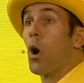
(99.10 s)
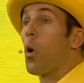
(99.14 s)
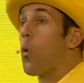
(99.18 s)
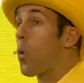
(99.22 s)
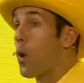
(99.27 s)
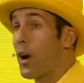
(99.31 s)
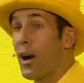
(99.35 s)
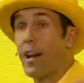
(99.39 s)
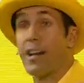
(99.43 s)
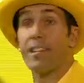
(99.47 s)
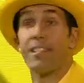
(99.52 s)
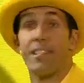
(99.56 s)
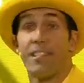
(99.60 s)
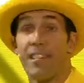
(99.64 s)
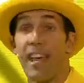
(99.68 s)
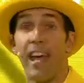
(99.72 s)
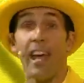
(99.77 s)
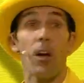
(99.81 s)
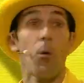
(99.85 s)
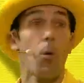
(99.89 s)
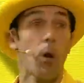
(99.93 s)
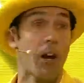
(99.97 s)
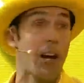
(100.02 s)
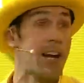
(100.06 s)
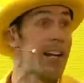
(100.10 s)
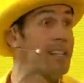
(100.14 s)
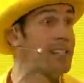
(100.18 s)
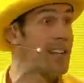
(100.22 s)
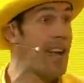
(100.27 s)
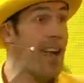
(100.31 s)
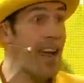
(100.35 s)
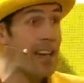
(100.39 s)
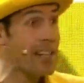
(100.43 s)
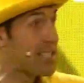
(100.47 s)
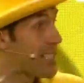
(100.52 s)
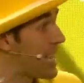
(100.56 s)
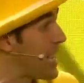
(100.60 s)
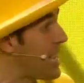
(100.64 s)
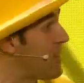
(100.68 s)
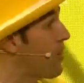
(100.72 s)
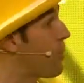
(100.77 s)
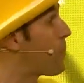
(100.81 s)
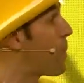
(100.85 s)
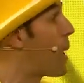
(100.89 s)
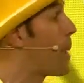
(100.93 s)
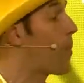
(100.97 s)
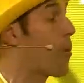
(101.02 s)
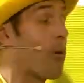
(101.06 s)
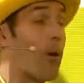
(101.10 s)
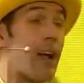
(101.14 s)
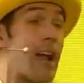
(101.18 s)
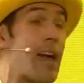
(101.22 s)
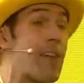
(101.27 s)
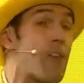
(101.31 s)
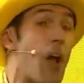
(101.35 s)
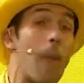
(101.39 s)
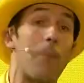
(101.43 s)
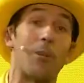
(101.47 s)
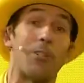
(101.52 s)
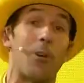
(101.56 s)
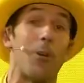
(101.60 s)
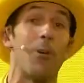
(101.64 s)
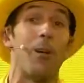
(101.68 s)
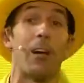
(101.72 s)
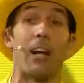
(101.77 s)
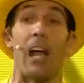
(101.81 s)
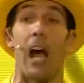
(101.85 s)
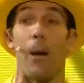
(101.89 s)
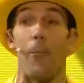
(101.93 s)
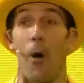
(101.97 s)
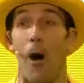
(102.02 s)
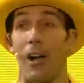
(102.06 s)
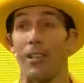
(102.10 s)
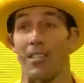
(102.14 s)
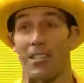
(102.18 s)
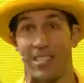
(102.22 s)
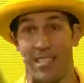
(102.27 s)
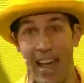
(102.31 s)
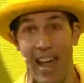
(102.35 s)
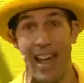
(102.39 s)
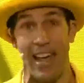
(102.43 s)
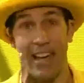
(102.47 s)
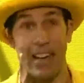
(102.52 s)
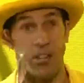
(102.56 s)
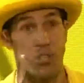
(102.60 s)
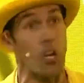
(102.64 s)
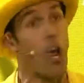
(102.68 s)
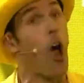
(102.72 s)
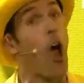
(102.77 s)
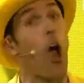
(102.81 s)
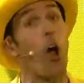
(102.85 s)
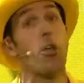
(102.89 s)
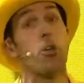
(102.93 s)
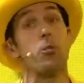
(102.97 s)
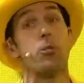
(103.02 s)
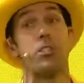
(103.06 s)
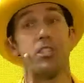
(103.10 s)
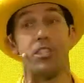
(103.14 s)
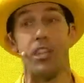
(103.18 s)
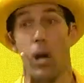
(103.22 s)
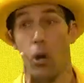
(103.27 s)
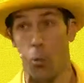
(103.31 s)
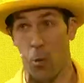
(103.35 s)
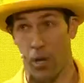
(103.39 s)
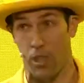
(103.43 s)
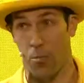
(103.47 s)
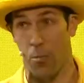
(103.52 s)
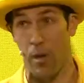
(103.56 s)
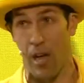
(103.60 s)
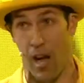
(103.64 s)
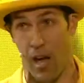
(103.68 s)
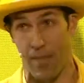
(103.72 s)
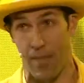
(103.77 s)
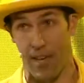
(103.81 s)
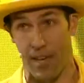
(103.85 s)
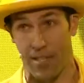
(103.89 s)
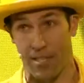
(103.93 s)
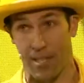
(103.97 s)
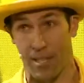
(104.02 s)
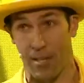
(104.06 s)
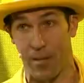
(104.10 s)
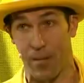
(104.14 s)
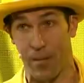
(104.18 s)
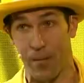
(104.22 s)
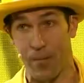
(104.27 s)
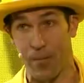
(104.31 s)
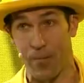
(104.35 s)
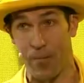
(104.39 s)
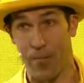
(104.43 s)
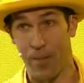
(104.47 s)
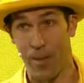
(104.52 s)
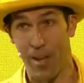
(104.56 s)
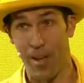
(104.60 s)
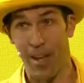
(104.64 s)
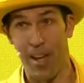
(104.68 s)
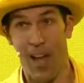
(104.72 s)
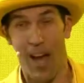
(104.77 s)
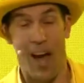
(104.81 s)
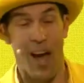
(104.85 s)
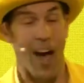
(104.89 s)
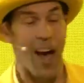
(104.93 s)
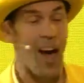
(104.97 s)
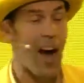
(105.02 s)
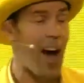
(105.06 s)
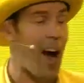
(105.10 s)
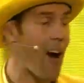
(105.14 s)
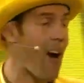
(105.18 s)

We're going to sing, we're going to dance, even people are going to have an opportunity to come on stage. Are you still with me on this? All